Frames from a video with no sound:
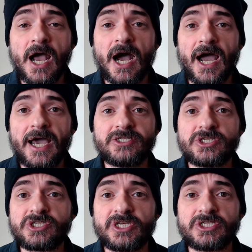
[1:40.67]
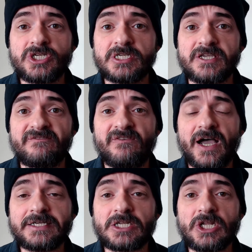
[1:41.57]
I, I just think she is a
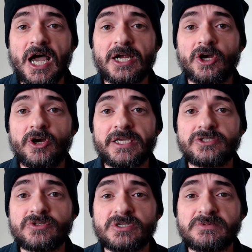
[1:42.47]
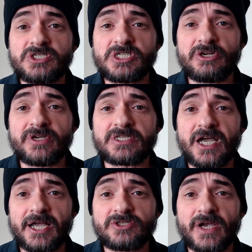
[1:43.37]
find. Lock her into some serious
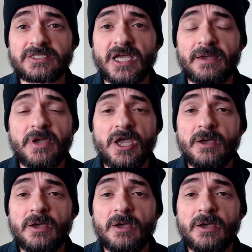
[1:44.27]
contract time.